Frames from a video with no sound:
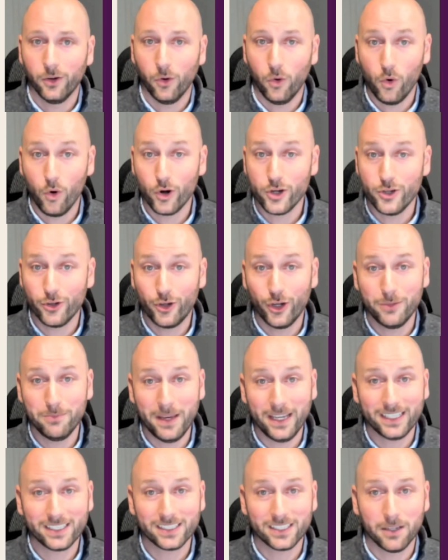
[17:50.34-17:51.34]
Or you could
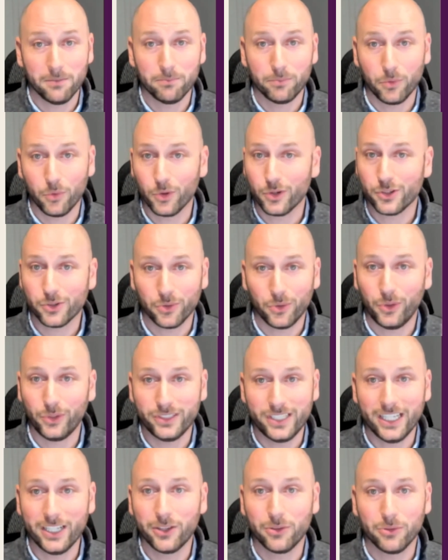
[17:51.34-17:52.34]
make some poor
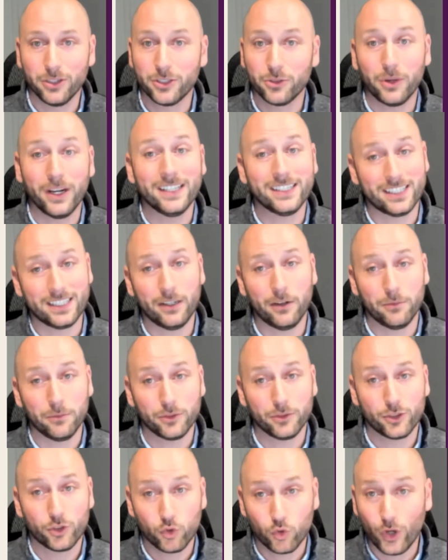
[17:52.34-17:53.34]
soul dig through a
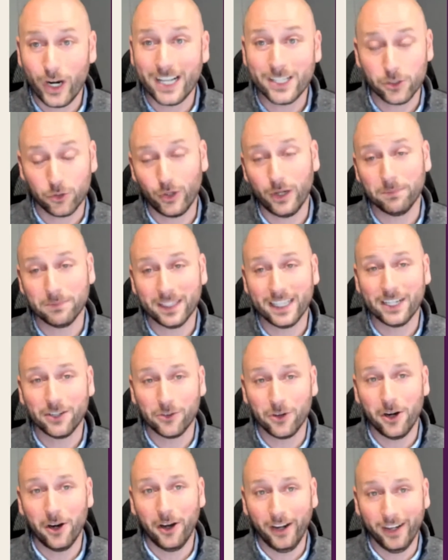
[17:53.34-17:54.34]
transcript
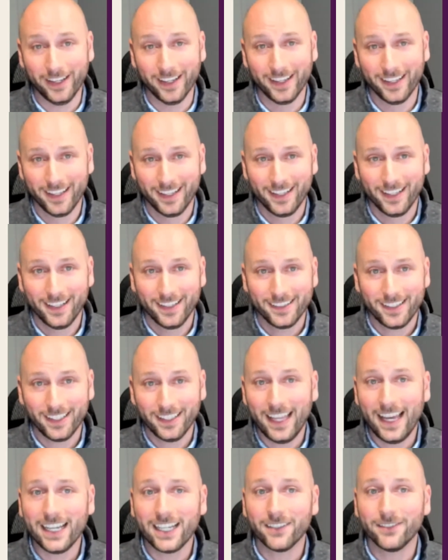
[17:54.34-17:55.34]
later on. The
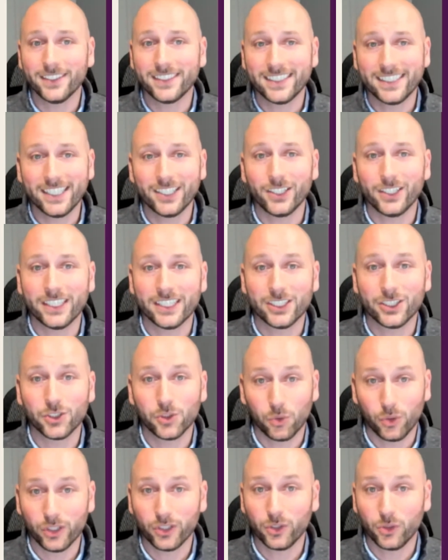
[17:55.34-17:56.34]
lack of a single
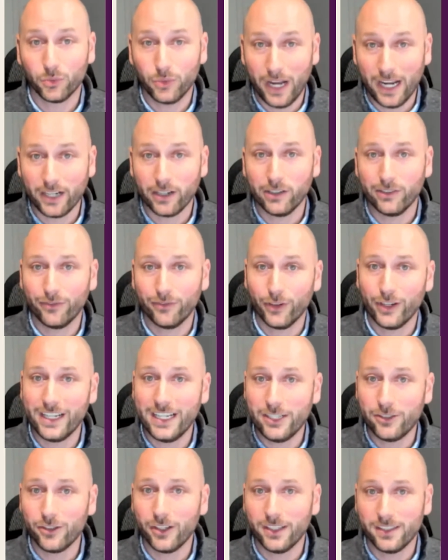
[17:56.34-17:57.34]
historical record for
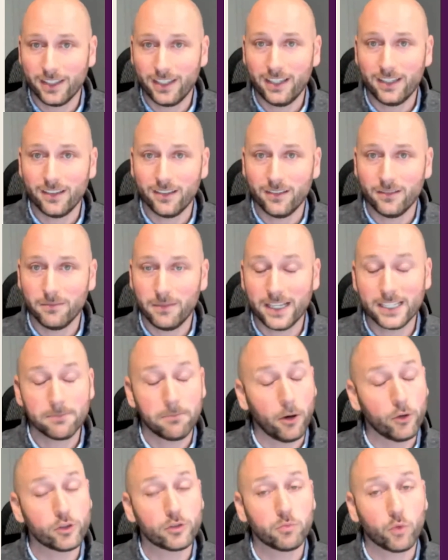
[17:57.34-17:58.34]
each incident makes
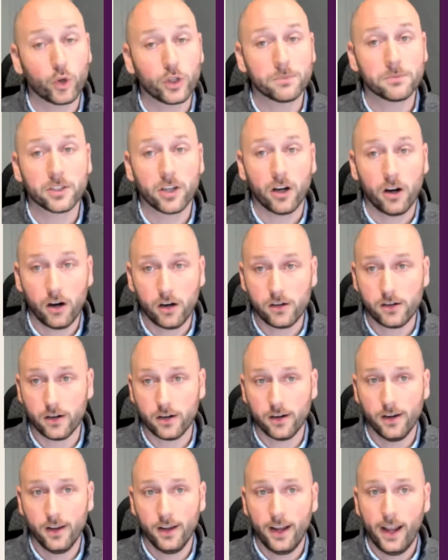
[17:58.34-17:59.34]
postmortems
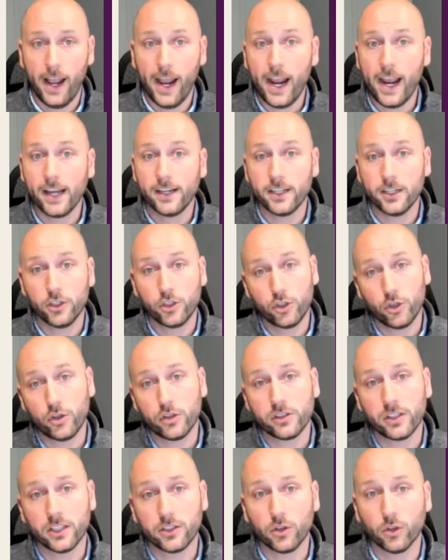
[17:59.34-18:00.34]
harder and
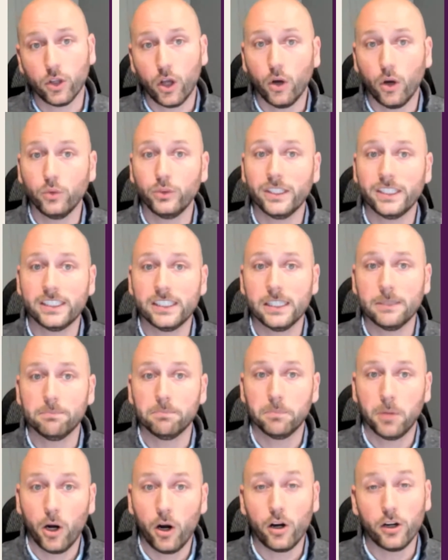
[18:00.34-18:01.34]
ensures that you'll only see
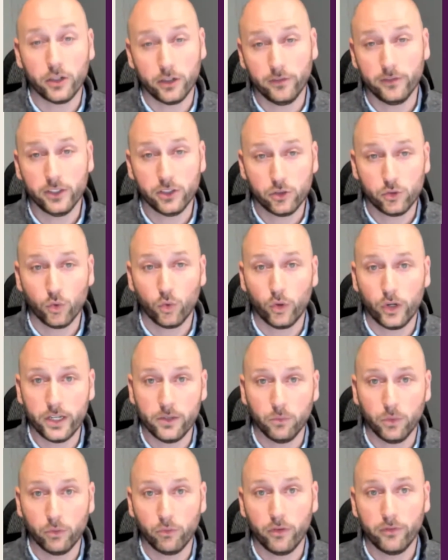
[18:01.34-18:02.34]
part of the story
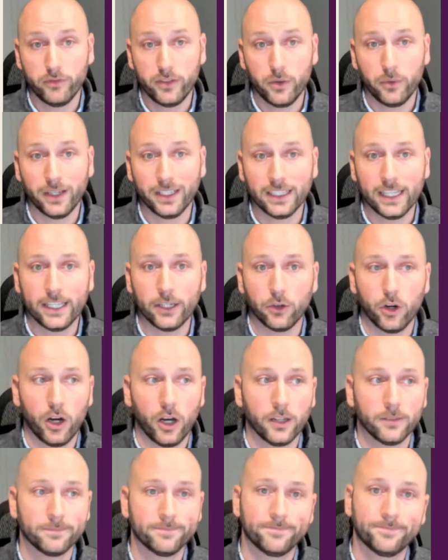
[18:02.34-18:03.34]
when reviewing later
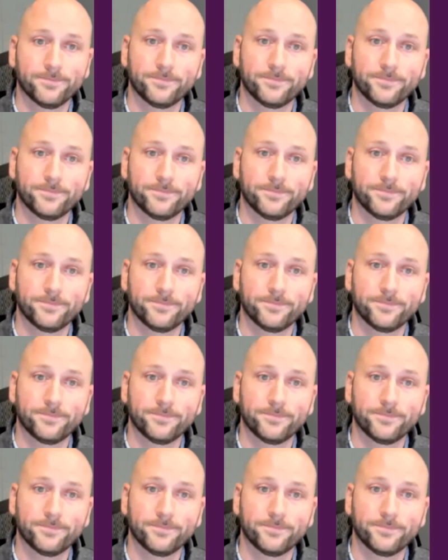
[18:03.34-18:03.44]
on.